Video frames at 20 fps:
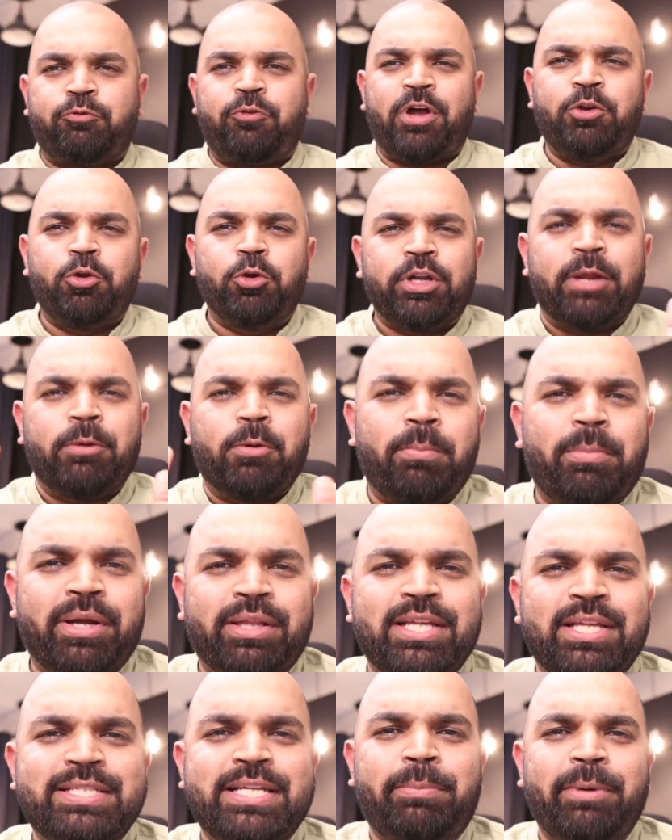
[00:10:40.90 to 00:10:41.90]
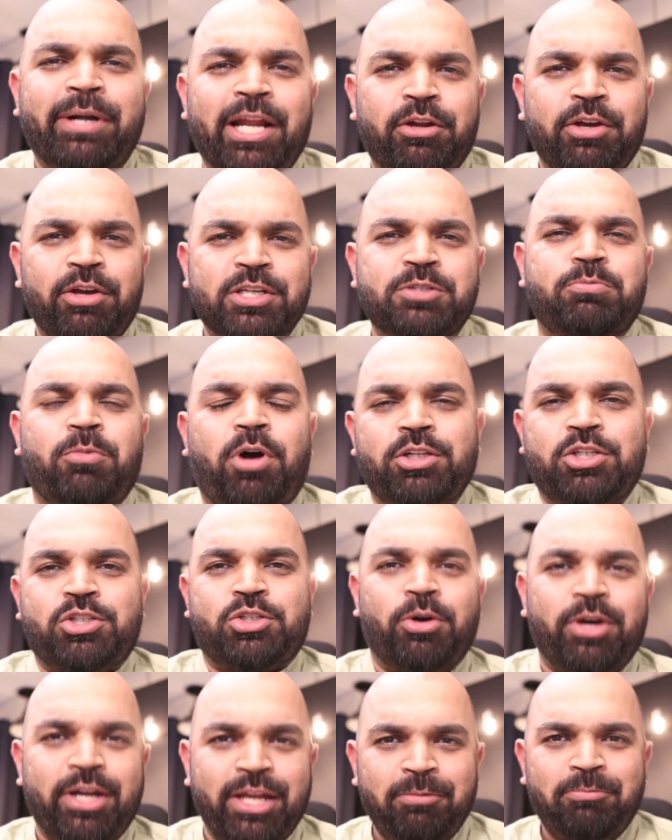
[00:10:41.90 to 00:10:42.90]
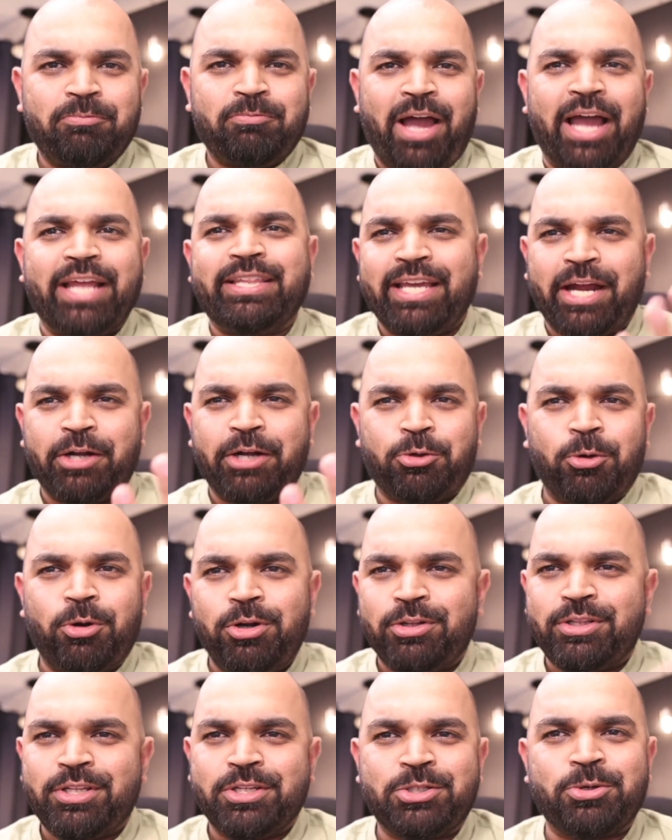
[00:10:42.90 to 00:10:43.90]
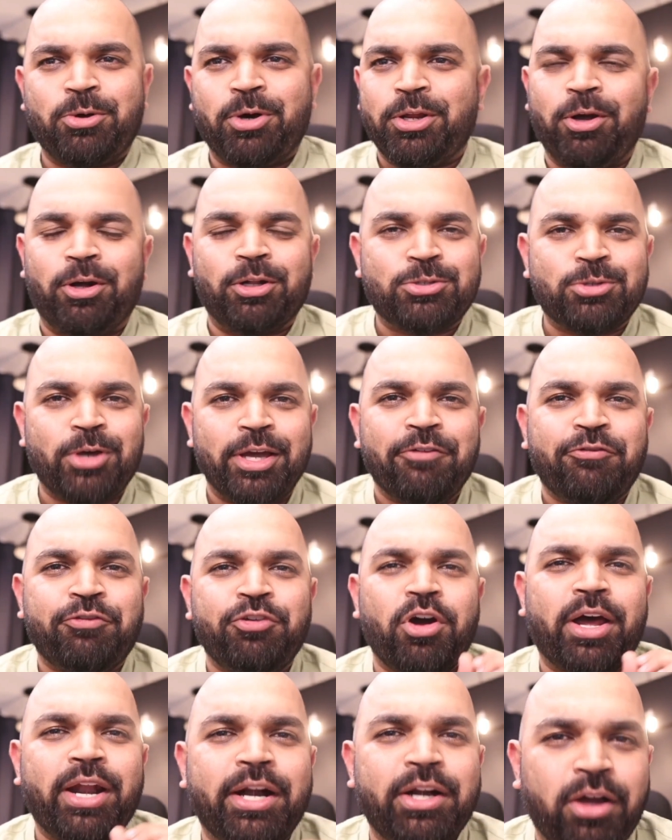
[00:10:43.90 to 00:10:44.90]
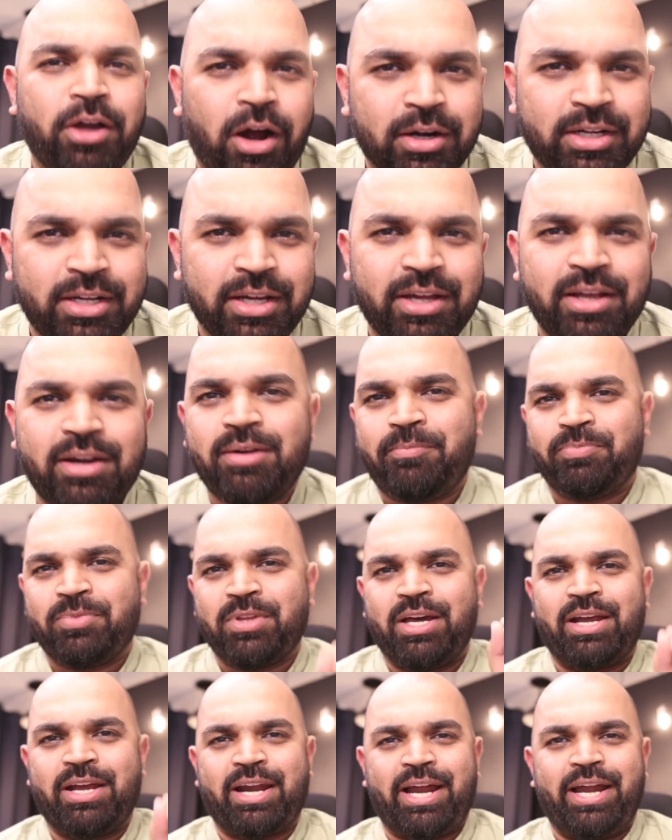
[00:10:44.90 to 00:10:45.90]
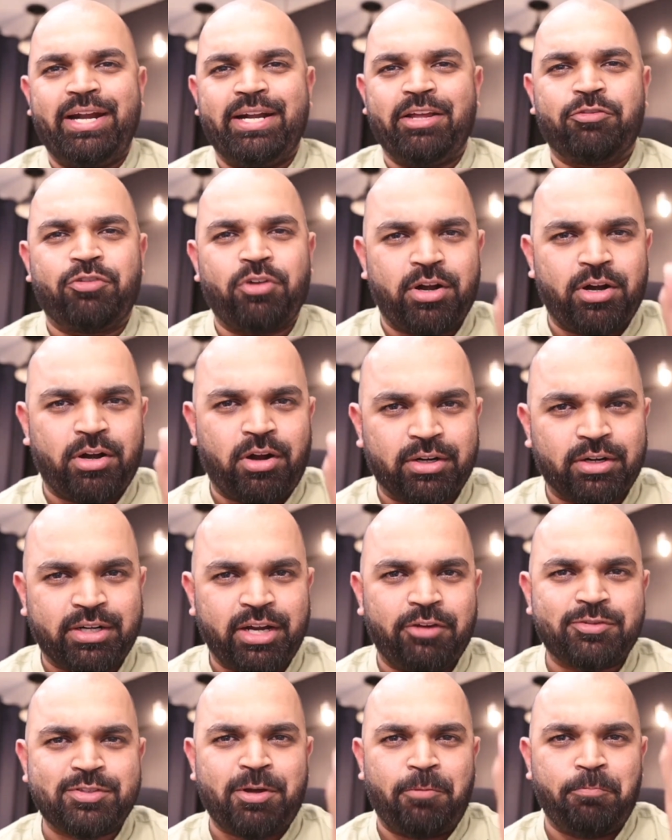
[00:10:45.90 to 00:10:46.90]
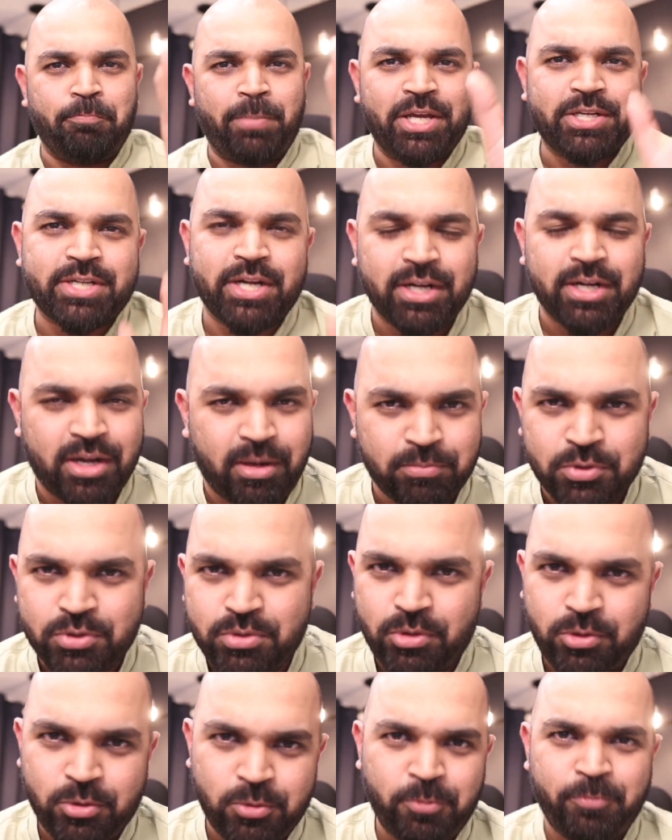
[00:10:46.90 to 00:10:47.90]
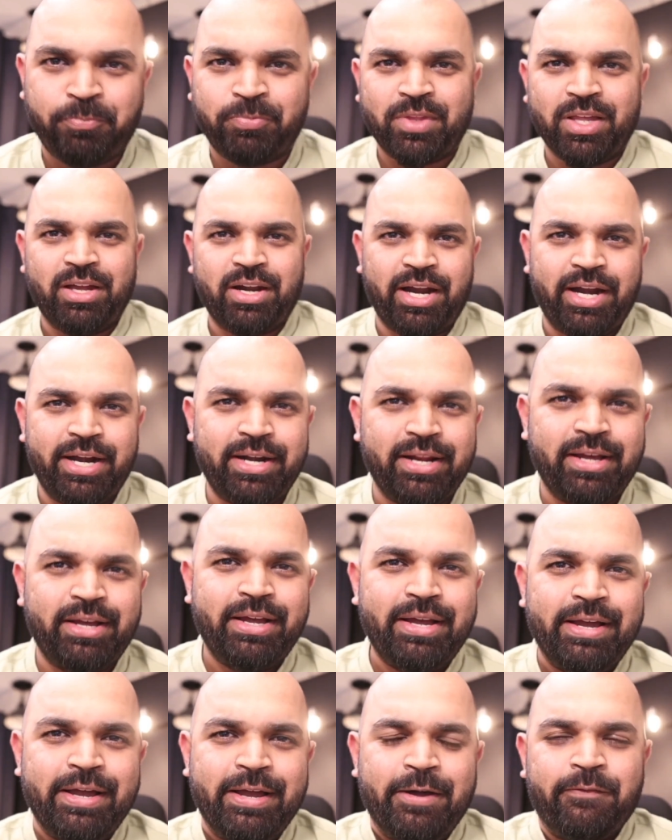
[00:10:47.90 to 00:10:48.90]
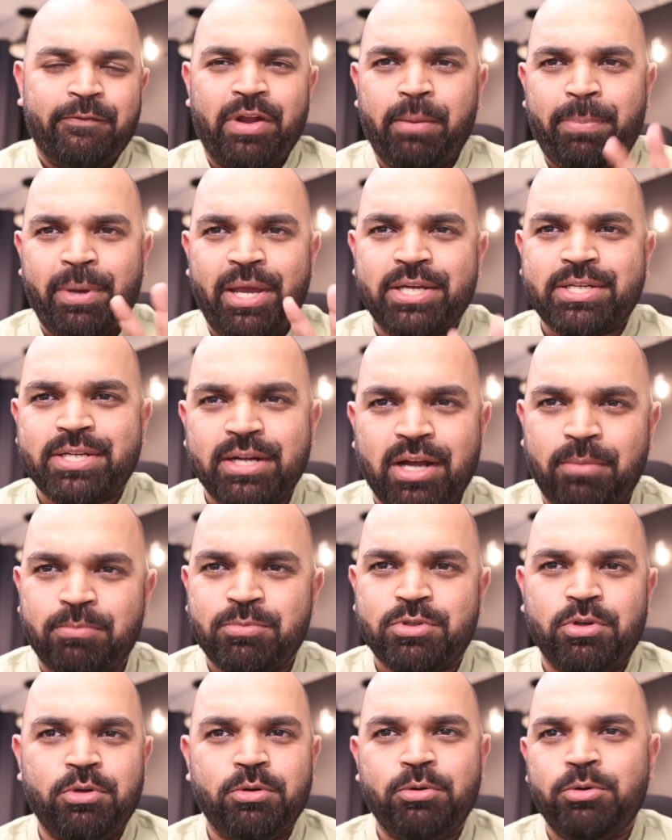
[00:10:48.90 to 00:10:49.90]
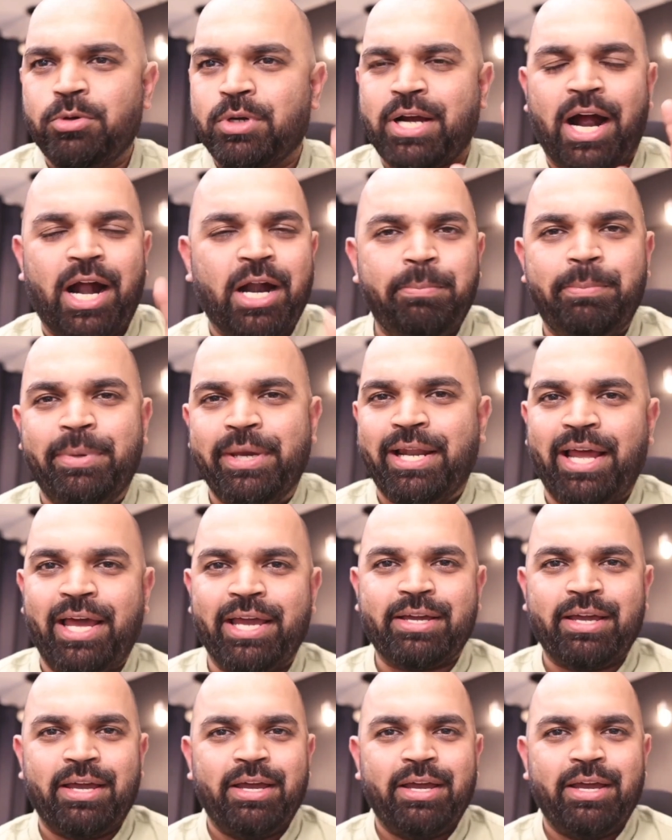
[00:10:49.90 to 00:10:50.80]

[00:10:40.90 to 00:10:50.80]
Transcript: you to remember this, let me tell you a small story. I think I told you this story also. If you are a doctor, right? If some patient comes to you, right? When a patient comes to you, you can't be like,